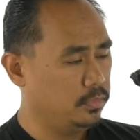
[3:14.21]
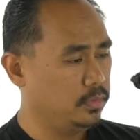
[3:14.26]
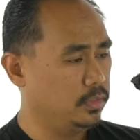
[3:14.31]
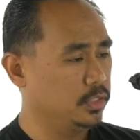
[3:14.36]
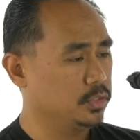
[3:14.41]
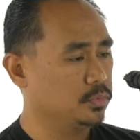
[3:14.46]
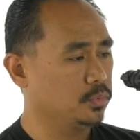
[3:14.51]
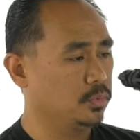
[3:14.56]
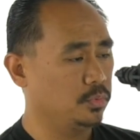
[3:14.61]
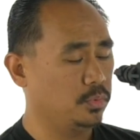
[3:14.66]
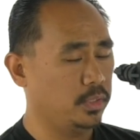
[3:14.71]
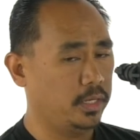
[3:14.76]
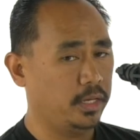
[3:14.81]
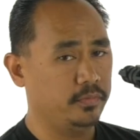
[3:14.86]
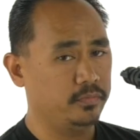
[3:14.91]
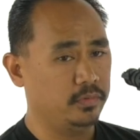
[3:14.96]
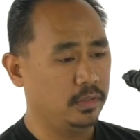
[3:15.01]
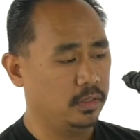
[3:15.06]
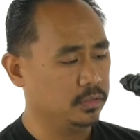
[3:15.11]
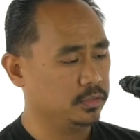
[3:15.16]
this one will
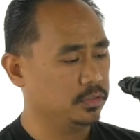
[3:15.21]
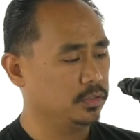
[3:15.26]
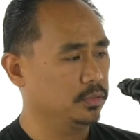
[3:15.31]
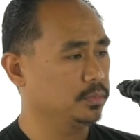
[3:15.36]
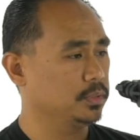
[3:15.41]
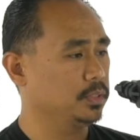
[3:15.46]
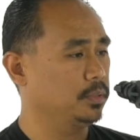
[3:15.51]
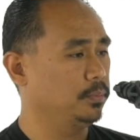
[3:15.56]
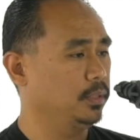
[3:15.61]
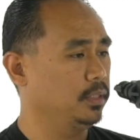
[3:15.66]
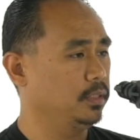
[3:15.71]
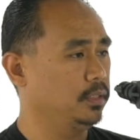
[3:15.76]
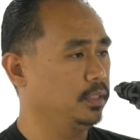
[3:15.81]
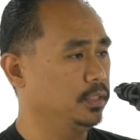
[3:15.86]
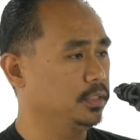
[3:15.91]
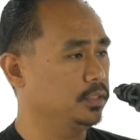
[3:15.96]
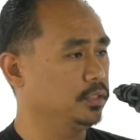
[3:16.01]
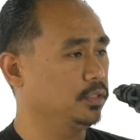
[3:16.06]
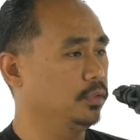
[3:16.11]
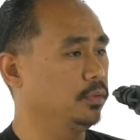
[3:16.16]
have long-term
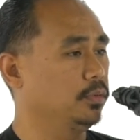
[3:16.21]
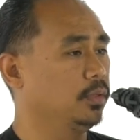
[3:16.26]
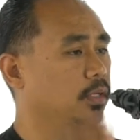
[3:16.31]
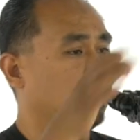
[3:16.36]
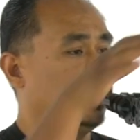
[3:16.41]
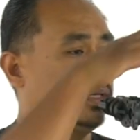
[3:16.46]
stability. So